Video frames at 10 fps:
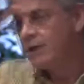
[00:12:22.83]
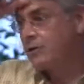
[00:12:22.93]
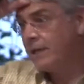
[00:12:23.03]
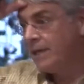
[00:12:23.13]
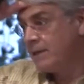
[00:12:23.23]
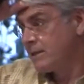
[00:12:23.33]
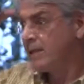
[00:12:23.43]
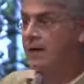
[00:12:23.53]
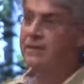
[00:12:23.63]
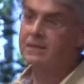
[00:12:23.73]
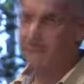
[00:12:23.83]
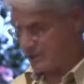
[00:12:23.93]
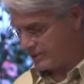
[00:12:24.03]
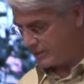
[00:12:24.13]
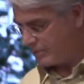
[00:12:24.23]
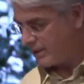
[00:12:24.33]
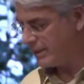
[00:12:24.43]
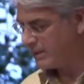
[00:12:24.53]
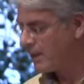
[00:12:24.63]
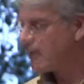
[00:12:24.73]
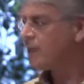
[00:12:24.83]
to the Southeast Asia experience,